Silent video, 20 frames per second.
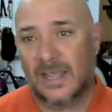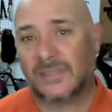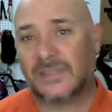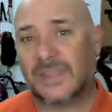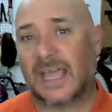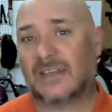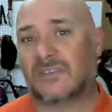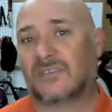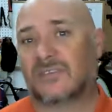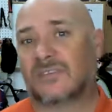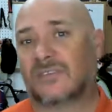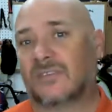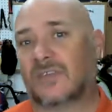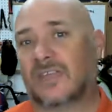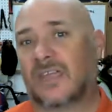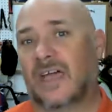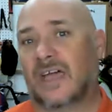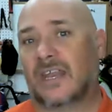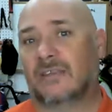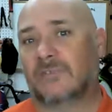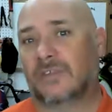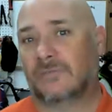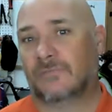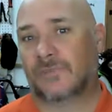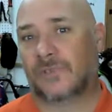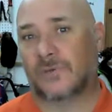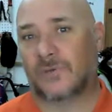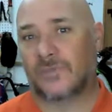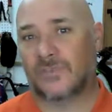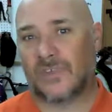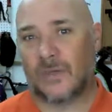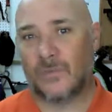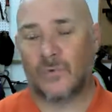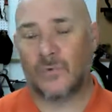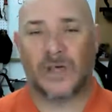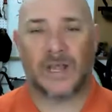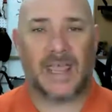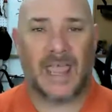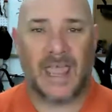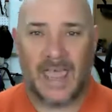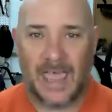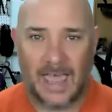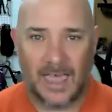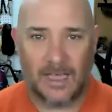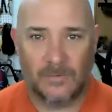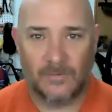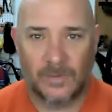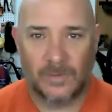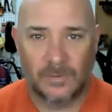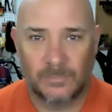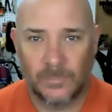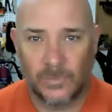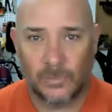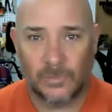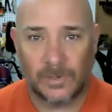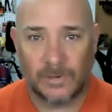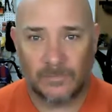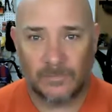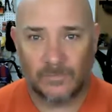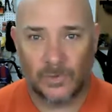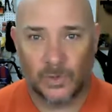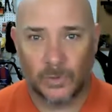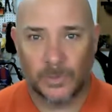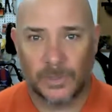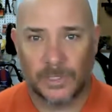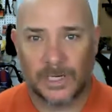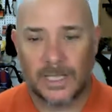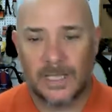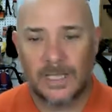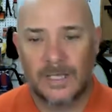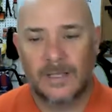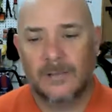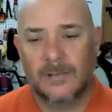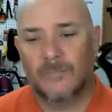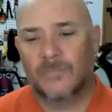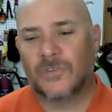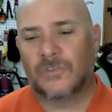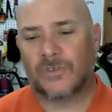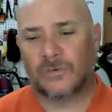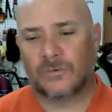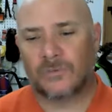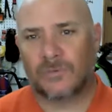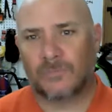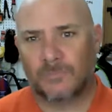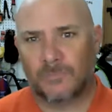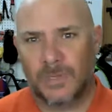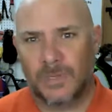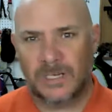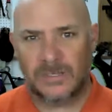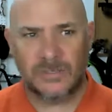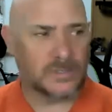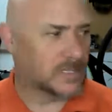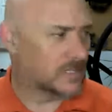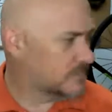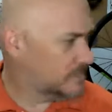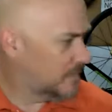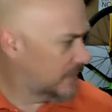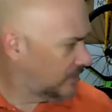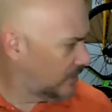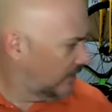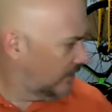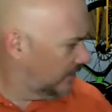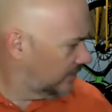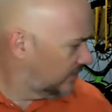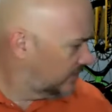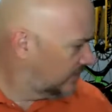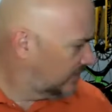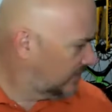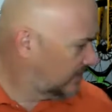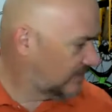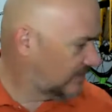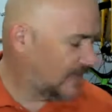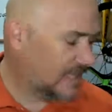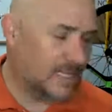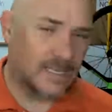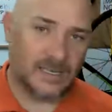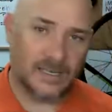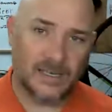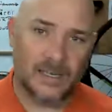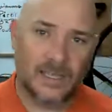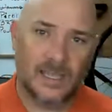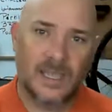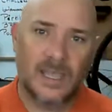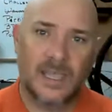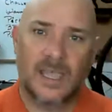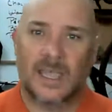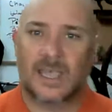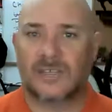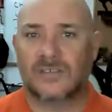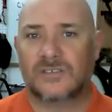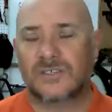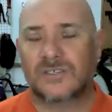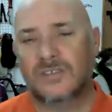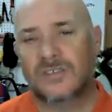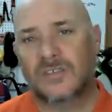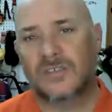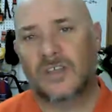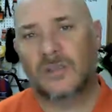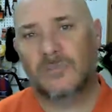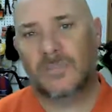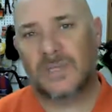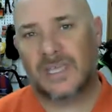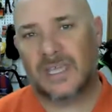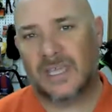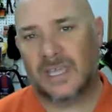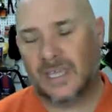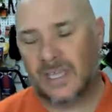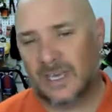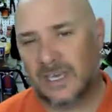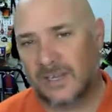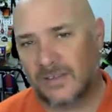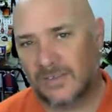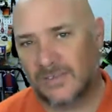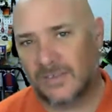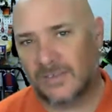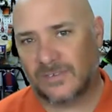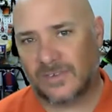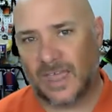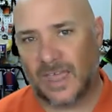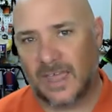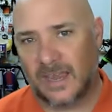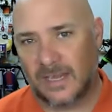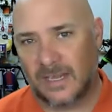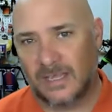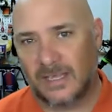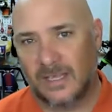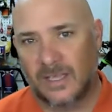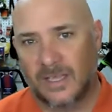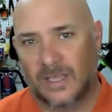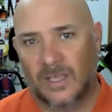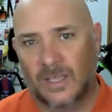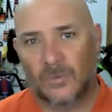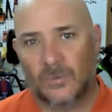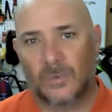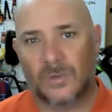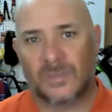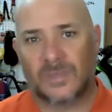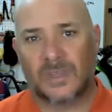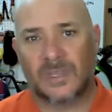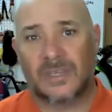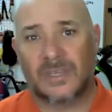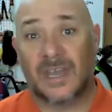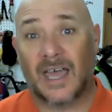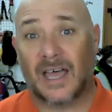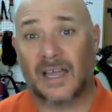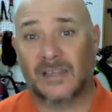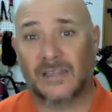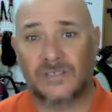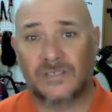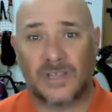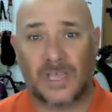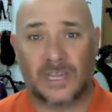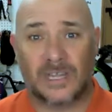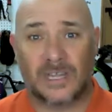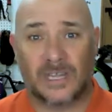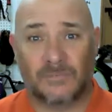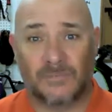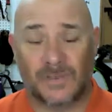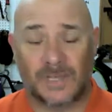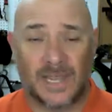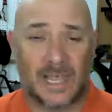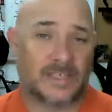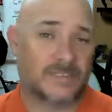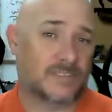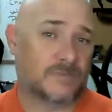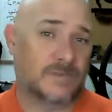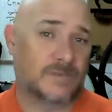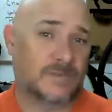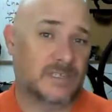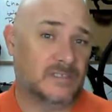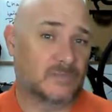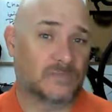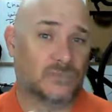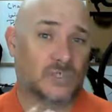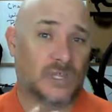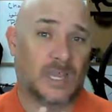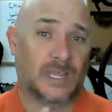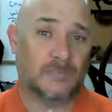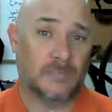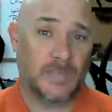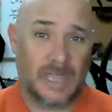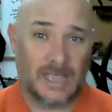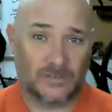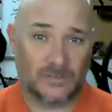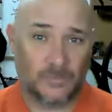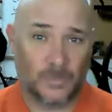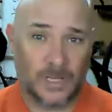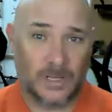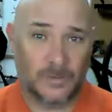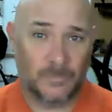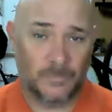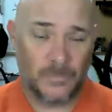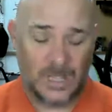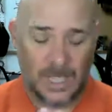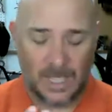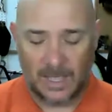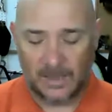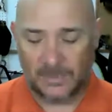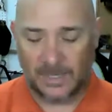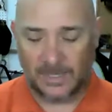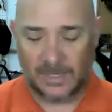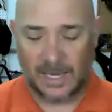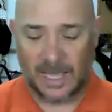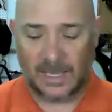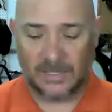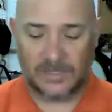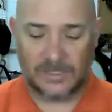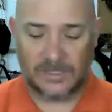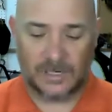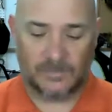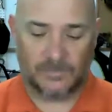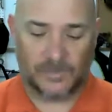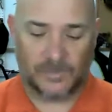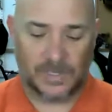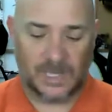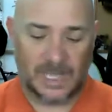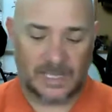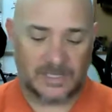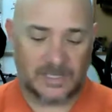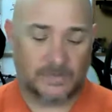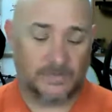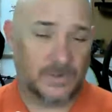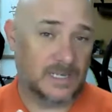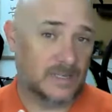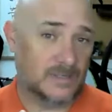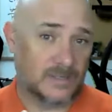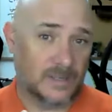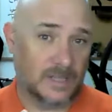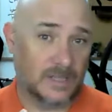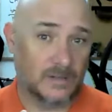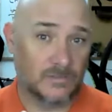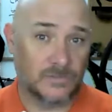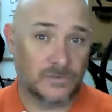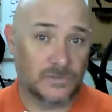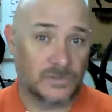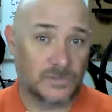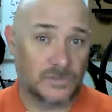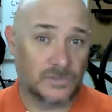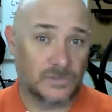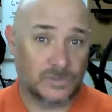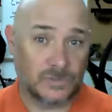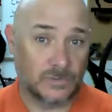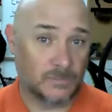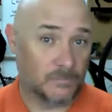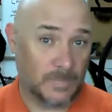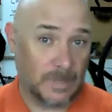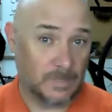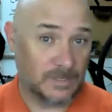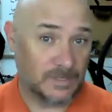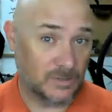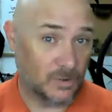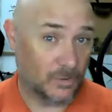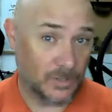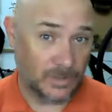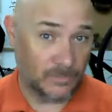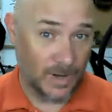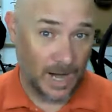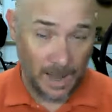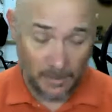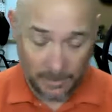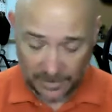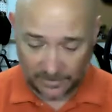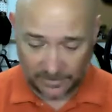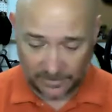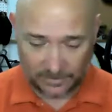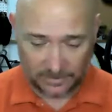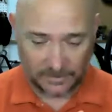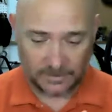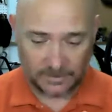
that's the kind of influence I want to have moving forward. So picture this, my daughter's 16. And she's going to be hitting society with the knowledge and the philosophies of John Maxwell, the knowledge and philosophies of maybe Tony Robbins,